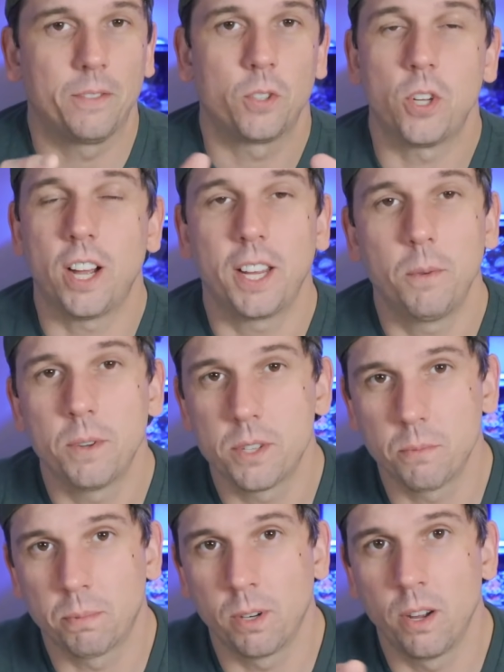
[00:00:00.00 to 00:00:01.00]
After talking with
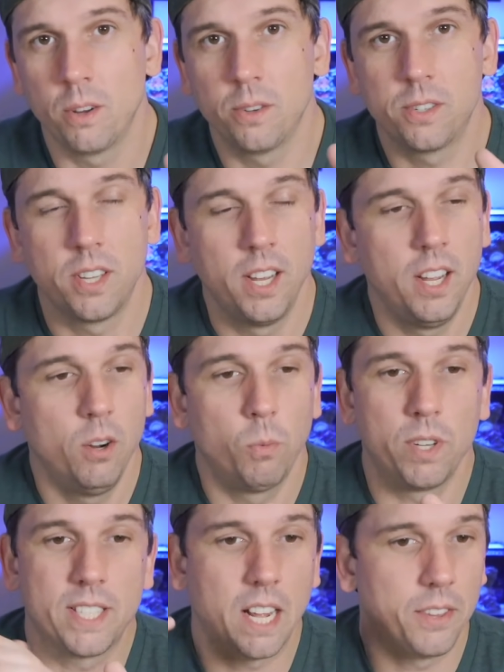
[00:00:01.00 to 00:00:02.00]
some pros,
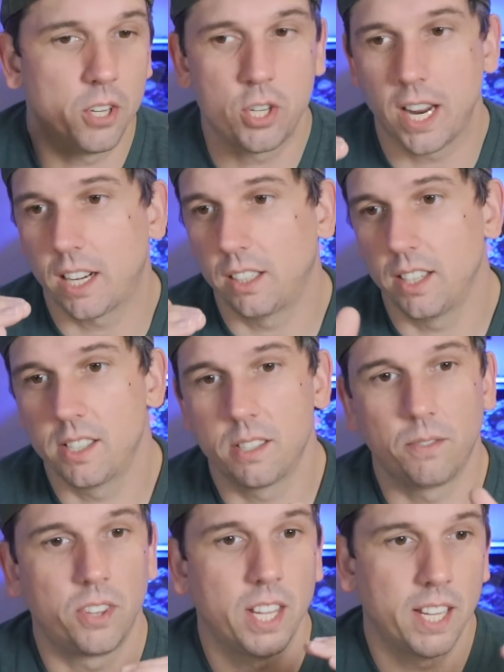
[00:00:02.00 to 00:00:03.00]
went down the checklist
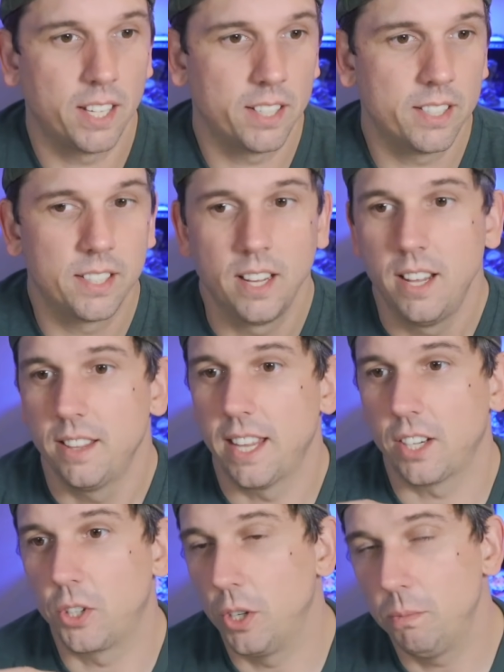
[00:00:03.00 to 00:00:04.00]
of things
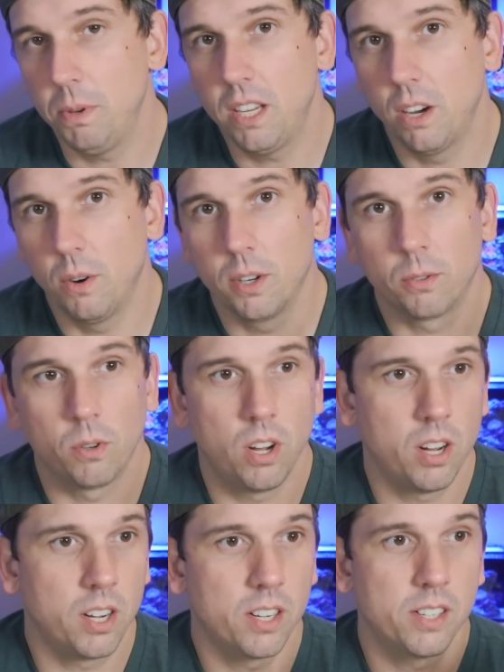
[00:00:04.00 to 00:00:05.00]
that could be going
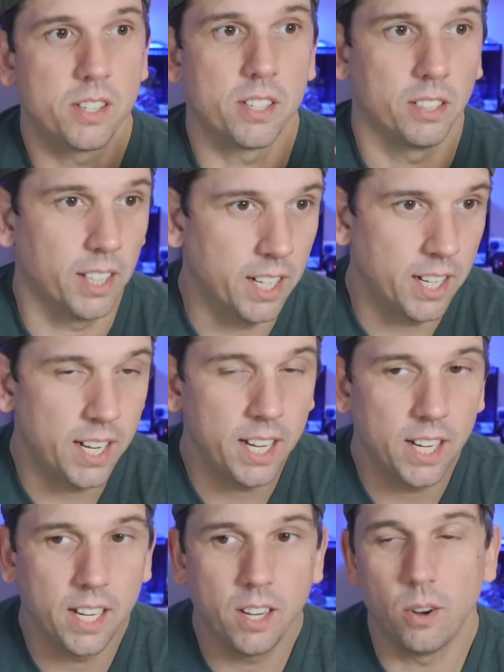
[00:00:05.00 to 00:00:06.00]
wrong,
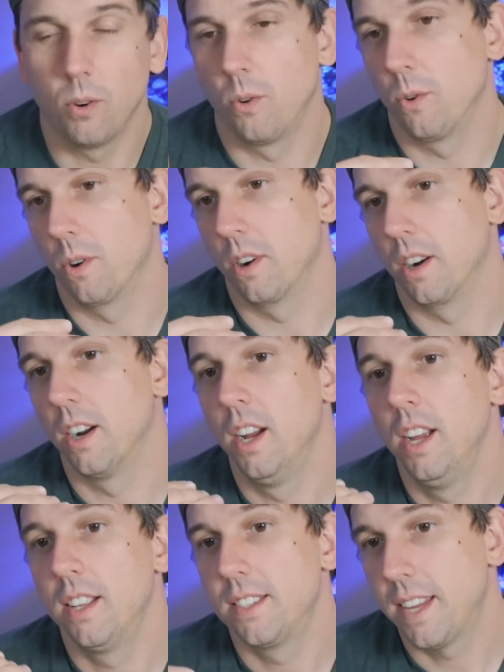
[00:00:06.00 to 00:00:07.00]
salinity or
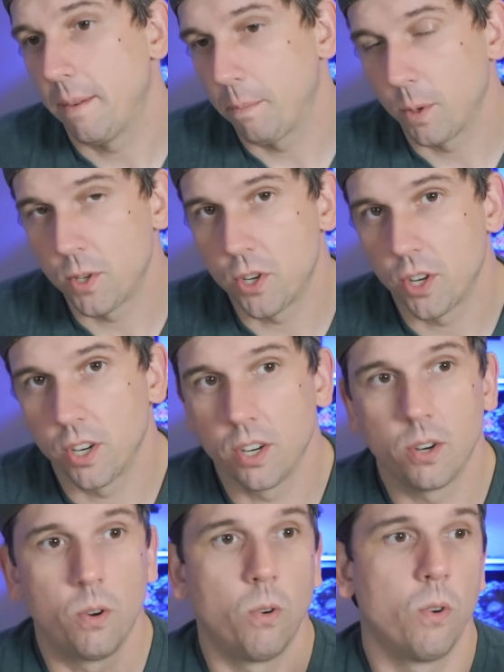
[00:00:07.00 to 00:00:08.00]

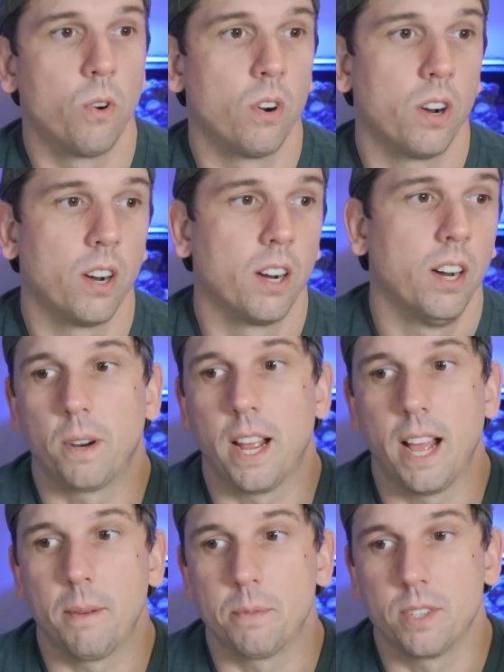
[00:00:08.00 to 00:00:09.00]
temperature or
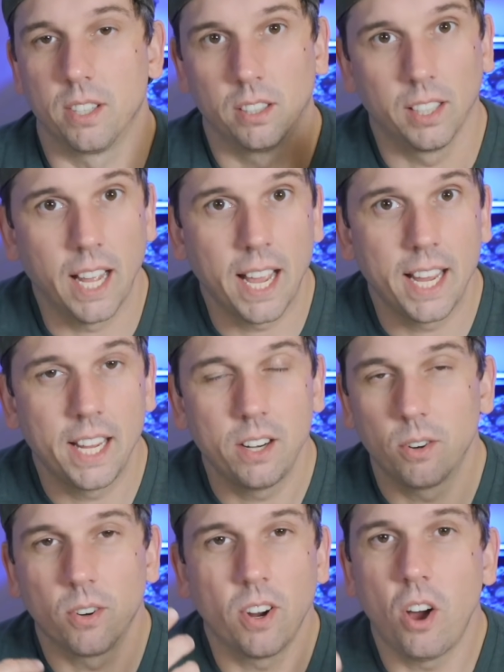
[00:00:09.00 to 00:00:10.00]
perhaps the light,
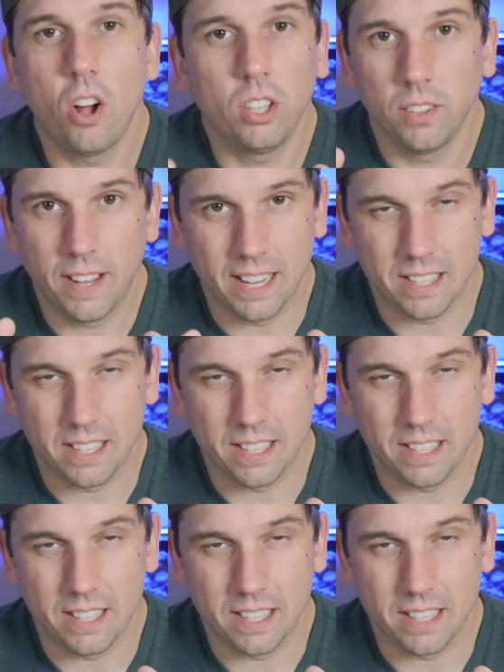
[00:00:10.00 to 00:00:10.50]
or all of